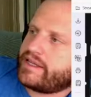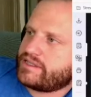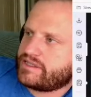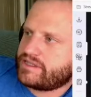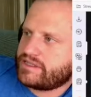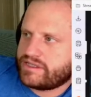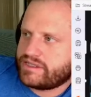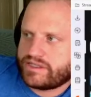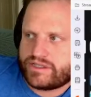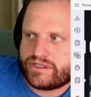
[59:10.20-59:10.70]

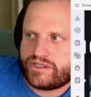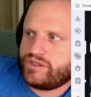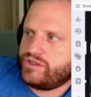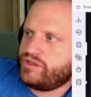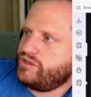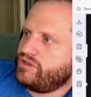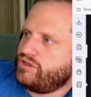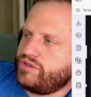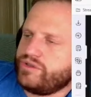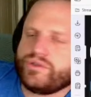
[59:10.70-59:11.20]
this is
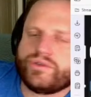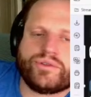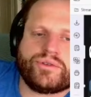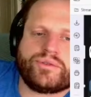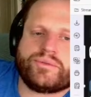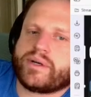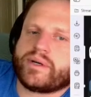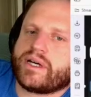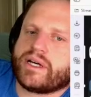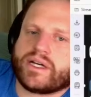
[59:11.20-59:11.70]
too
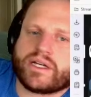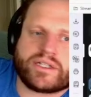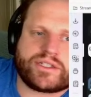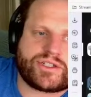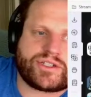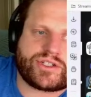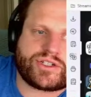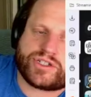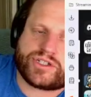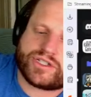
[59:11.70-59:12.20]

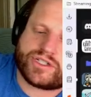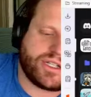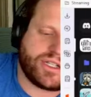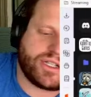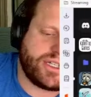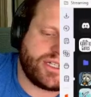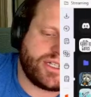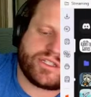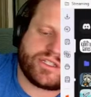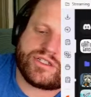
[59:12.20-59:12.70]
much.
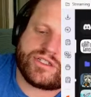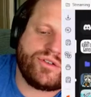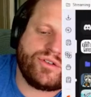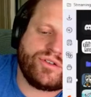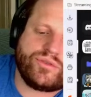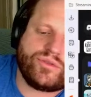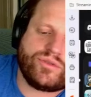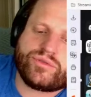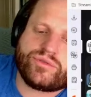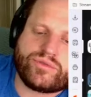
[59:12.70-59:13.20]
It's
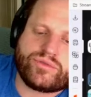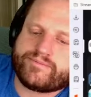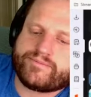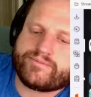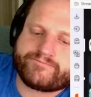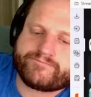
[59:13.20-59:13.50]
too